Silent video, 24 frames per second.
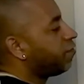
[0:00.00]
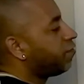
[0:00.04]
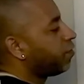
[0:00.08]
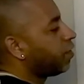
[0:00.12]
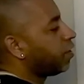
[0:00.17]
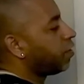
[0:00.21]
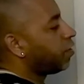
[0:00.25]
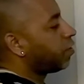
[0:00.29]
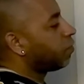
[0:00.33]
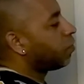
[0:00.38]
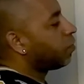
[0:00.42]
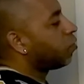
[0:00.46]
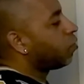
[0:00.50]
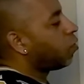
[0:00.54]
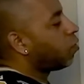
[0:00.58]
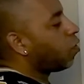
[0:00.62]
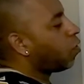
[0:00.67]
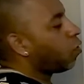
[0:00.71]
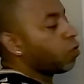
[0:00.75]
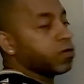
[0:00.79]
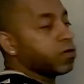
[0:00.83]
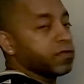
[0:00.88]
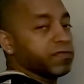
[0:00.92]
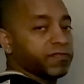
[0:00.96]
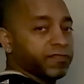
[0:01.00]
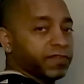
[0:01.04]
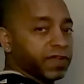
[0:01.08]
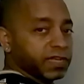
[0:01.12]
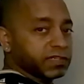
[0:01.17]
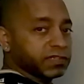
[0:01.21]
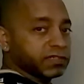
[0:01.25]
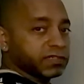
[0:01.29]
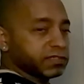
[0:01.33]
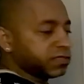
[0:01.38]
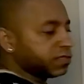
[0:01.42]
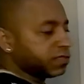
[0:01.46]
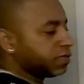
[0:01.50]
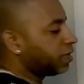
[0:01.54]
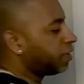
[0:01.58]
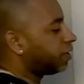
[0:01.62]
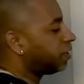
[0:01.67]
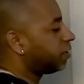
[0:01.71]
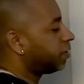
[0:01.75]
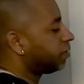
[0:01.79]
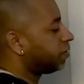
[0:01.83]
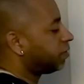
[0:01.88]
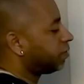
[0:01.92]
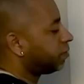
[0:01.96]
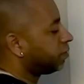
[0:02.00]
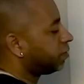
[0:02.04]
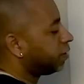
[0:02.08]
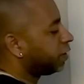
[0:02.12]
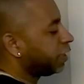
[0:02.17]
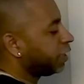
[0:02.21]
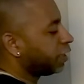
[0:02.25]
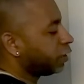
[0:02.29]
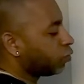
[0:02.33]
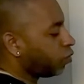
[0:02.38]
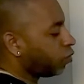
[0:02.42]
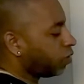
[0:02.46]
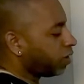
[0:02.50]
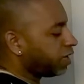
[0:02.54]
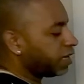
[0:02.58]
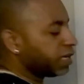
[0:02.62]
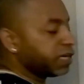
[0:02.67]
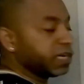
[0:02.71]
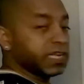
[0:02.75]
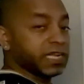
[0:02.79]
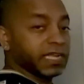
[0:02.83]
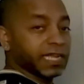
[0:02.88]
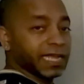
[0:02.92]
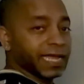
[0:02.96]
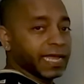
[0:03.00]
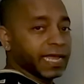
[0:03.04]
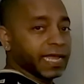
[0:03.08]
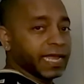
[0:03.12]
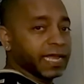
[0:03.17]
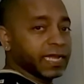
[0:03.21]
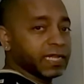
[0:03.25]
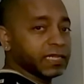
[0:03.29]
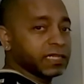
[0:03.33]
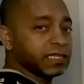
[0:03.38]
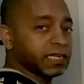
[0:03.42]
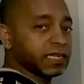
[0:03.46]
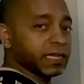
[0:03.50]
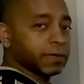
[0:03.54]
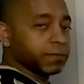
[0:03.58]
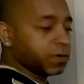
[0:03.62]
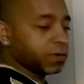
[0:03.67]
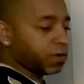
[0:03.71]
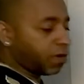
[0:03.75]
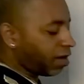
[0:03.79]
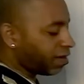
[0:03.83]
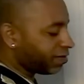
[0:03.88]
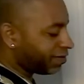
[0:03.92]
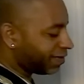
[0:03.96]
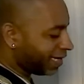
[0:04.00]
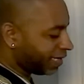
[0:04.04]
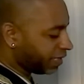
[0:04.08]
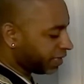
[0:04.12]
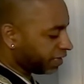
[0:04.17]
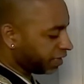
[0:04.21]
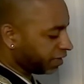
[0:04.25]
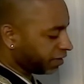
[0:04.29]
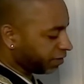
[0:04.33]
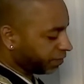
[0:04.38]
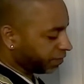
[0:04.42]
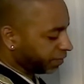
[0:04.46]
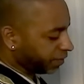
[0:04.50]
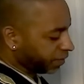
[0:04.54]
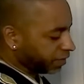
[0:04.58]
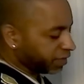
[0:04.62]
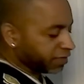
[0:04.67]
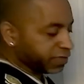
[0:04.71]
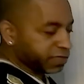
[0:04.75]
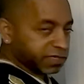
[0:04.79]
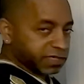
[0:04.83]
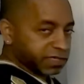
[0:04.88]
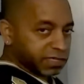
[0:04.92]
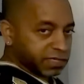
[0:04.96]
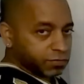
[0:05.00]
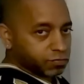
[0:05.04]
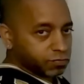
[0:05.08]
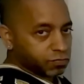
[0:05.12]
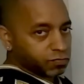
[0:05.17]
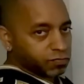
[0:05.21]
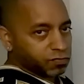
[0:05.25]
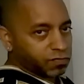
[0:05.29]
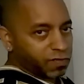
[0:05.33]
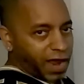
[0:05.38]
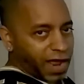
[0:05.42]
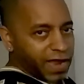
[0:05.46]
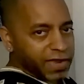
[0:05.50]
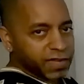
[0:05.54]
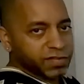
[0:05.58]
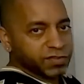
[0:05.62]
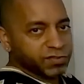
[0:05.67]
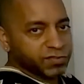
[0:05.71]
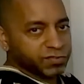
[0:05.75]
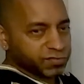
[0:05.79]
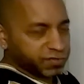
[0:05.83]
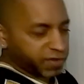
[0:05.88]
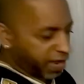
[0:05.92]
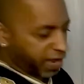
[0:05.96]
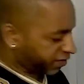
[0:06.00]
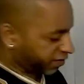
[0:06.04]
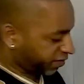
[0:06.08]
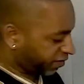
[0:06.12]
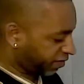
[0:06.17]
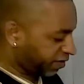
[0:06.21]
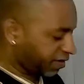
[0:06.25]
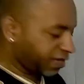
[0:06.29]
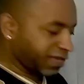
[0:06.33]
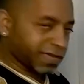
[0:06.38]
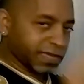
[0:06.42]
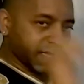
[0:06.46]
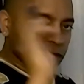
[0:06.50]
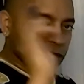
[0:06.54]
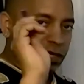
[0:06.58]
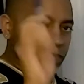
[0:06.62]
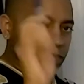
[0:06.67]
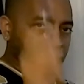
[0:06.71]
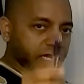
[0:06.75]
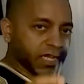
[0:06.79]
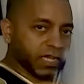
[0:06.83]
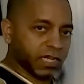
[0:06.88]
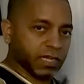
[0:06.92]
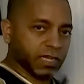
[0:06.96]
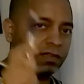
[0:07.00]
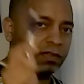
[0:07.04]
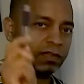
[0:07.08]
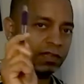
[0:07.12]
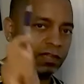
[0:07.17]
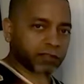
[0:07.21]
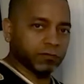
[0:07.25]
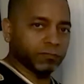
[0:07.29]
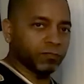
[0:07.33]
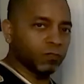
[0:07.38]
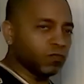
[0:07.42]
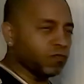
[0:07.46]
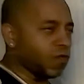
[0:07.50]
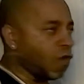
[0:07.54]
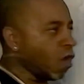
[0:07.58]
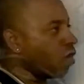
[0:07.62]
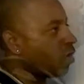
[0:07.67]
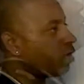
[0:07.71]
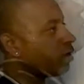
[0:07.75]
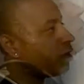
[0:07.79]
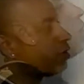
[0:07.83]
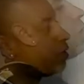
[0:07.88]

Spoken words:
variable or fixed, liquidity, ATM cards, and the ability to write checks. Key, let's move on.